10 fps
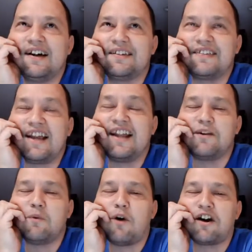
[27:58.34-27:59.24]

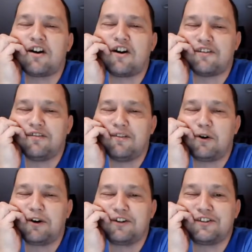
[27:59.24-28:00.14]
standing water on the
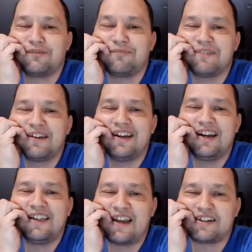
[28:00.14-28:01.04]
floors,
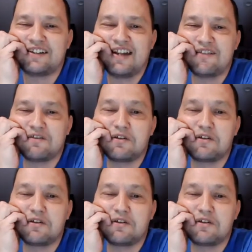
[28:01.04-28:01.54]
and they actually have